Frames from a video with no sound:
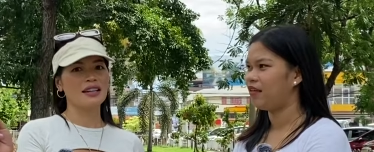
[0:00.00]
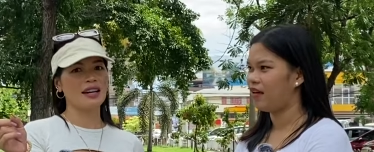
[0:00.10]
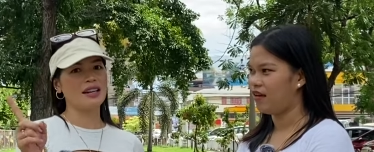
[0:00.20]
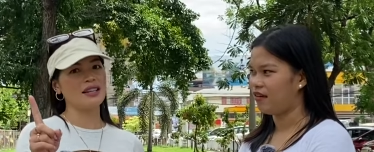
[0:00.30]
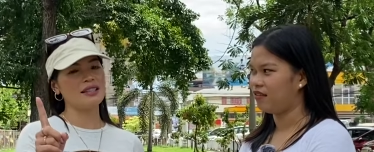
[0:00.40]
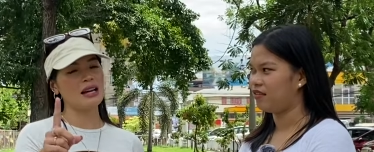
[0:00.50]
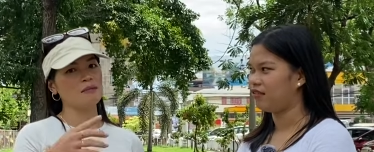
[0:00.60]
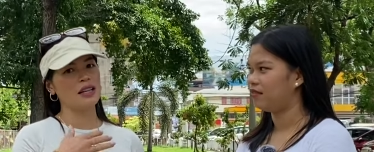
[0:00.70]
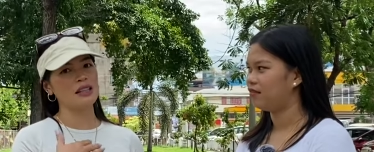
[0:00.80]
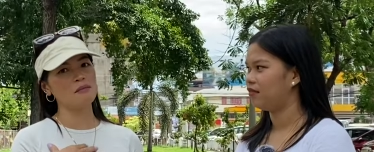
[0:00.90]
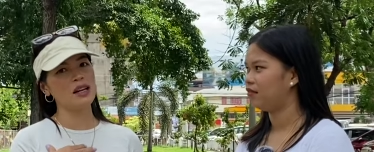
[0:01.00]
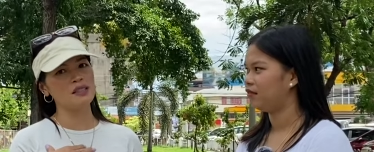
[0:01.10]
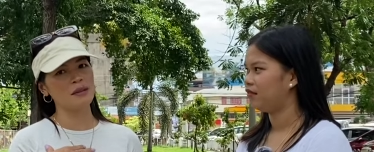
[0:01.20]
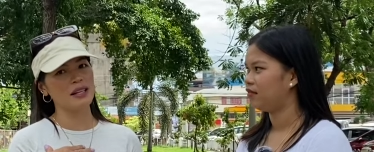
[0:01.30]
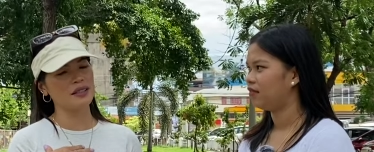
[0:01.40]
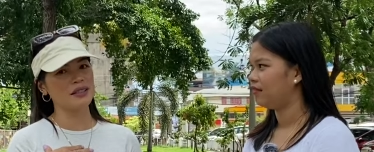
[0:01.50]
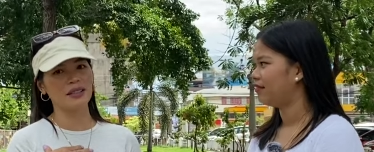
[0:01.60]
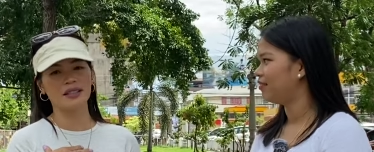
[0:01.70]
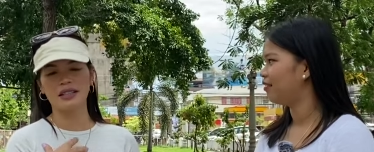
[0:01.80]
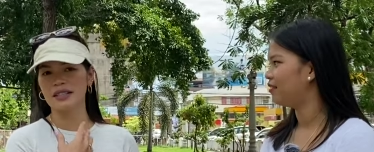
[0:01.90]
Speaker 1: Guys, I'm not a matchmaker
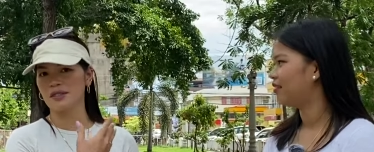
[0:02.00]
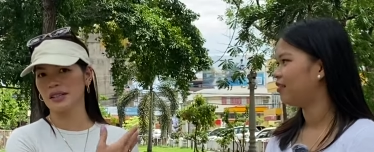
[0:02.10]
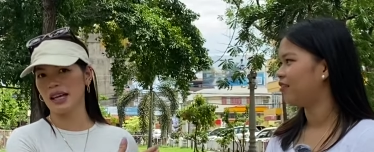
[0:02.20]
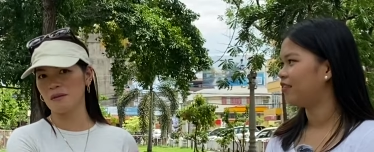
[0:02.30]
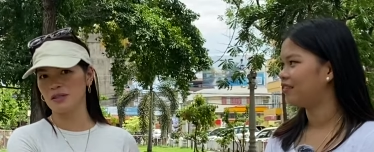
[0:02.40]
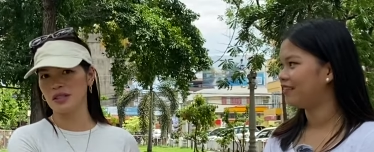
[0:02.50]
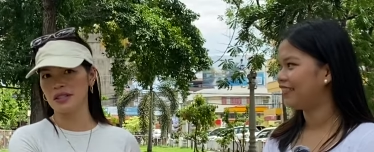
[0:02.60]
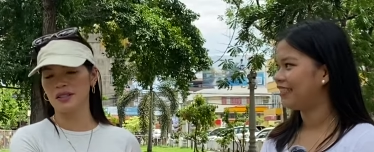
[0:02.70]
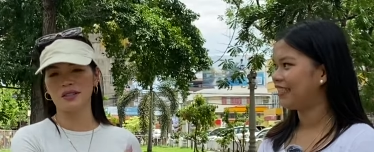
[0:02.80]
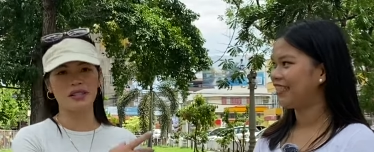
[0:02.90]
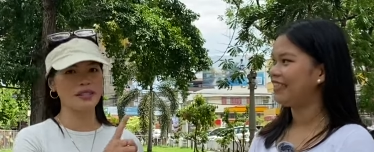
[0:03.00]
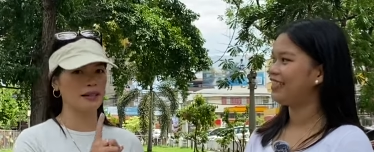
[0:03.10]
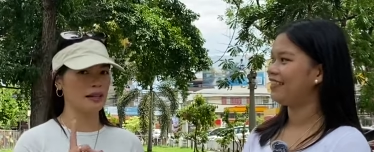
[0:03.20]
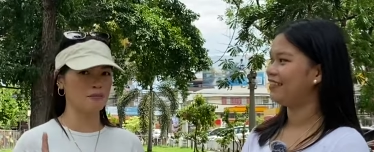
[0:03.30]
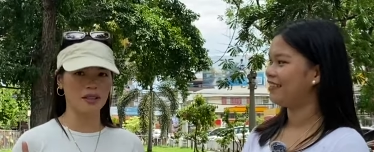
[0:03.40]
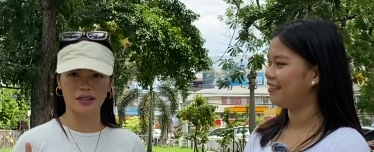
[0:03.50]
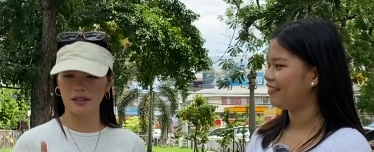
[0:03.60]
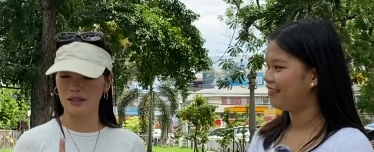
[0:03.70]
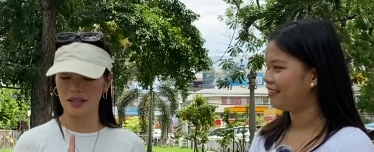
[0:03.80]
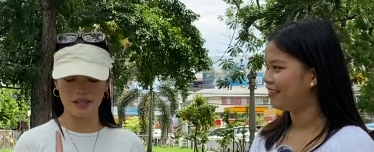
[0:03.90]
here. It's really up to this girl.
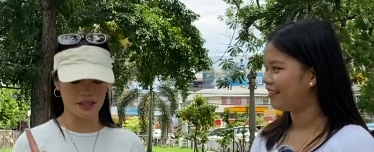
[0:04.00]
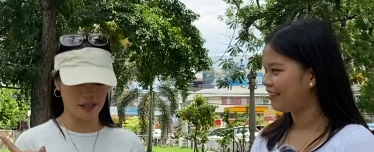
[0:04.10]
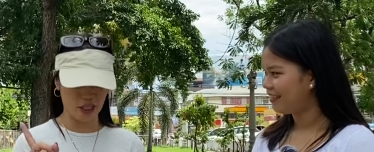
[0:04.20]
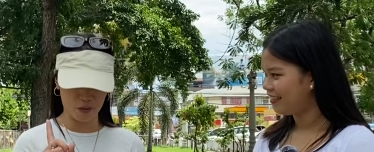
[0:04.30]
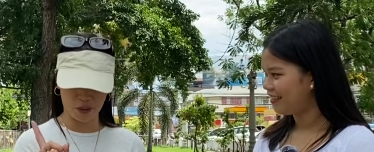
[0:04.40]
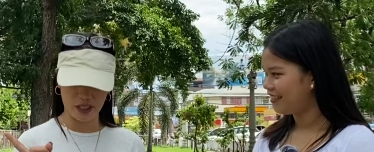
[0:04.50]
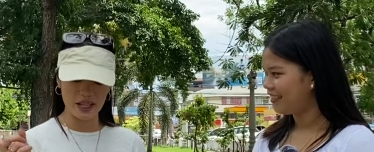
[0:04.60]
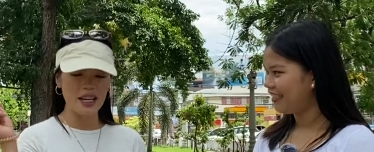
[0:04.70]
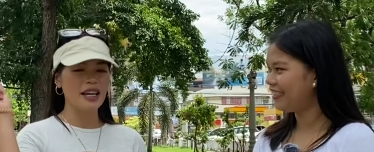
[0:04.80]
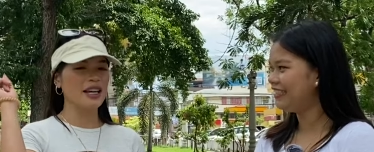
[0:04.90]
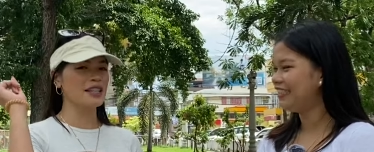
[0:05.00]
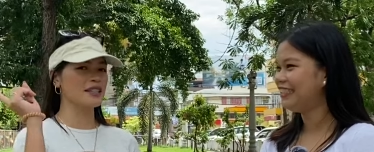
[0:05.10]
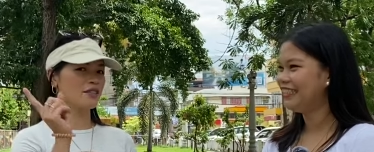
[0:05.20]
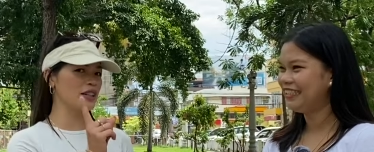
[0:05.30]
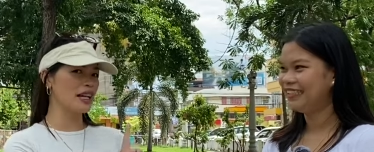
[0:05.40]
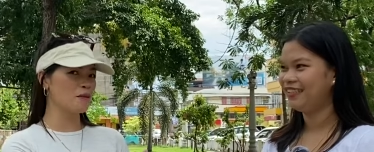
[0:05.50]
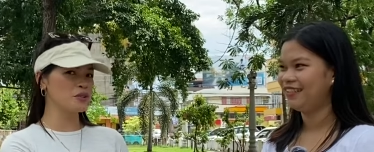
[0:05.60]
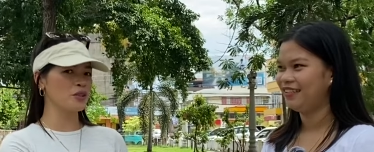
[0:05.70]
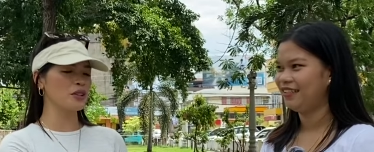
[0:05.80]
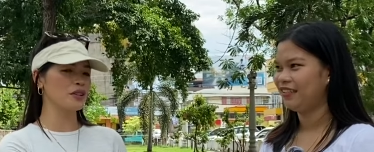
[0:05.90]
Disclaimer. Disclaimer. It's really
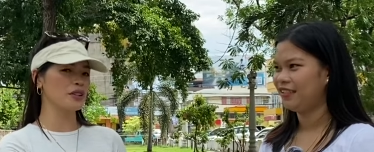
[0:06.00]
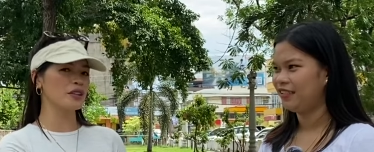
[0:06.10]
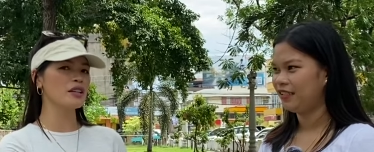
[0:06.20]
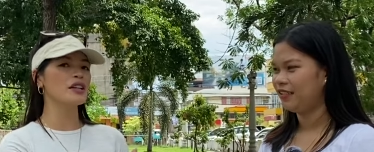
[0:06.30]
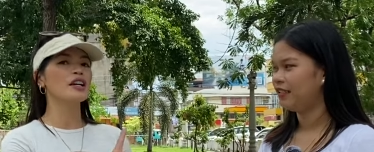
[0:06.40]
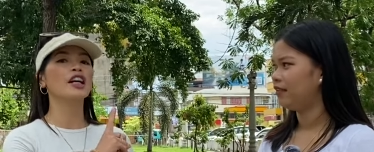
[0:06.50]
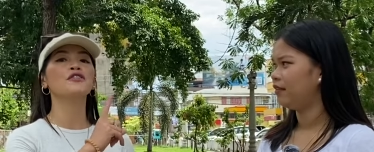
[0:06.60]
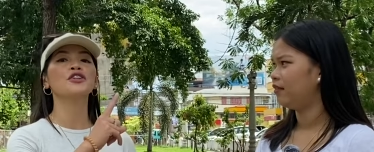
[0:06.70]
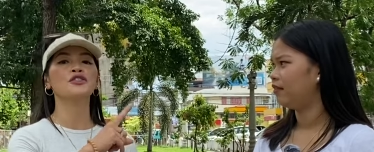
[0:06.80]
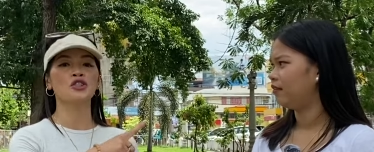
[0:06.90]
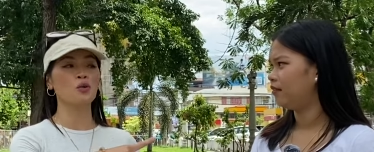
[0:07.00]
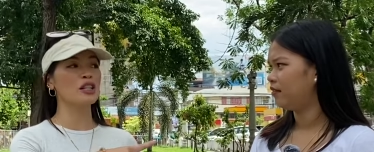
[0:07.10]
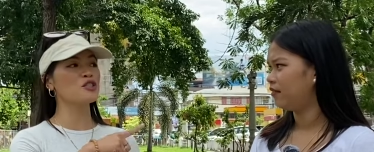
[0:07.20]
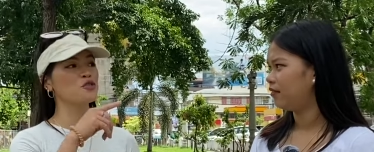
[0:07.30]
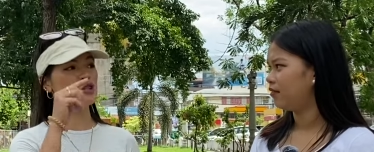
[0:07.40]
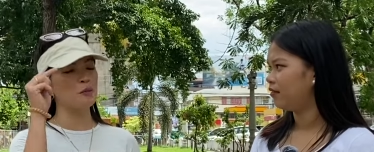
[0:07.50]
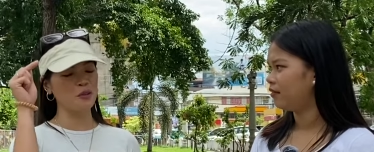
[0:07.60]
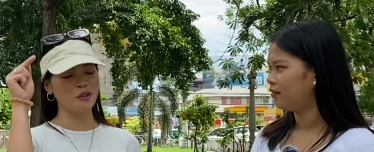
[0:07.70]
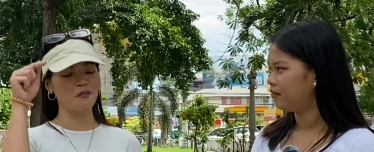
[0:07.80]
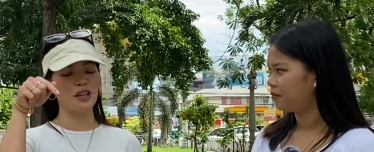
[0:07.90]
up to her if she wants to drop
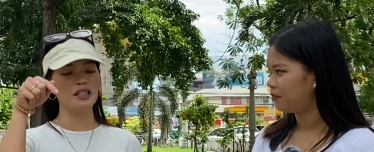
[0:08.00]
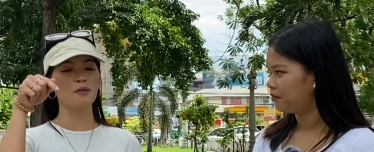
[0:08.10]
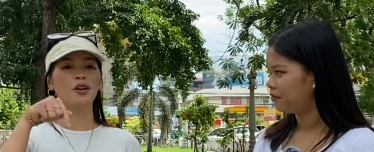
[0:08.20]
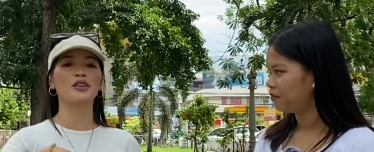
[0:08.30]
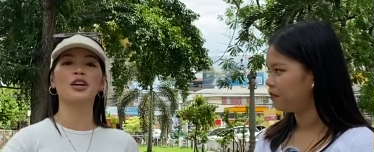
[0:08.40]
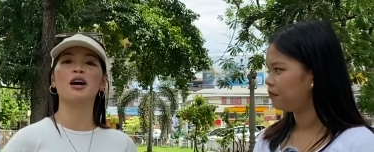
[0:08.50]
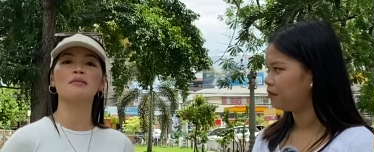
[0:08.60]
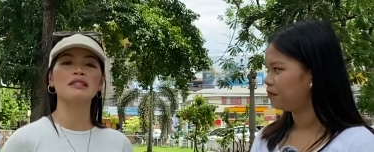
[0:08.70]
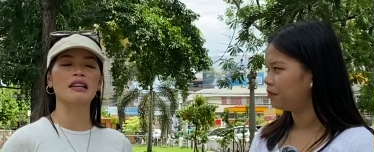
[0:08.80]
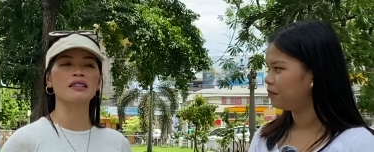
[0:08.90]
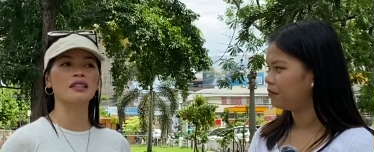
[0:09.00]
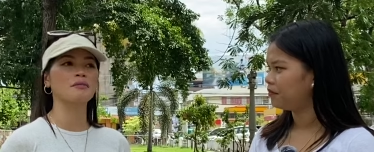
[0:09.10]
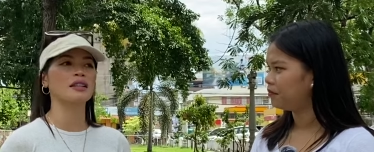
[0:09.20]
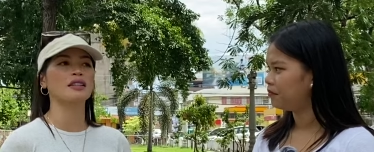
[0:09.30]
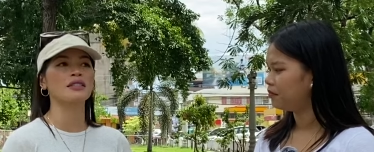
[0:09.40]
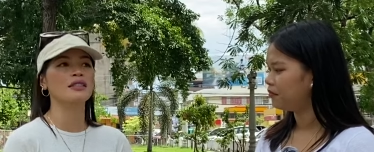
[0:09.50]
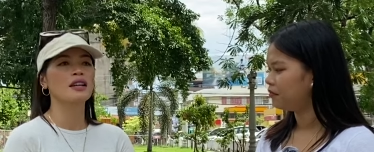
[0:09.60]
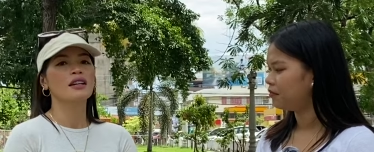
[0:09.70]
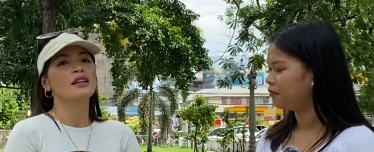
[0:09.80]
her Facebook on the comment section because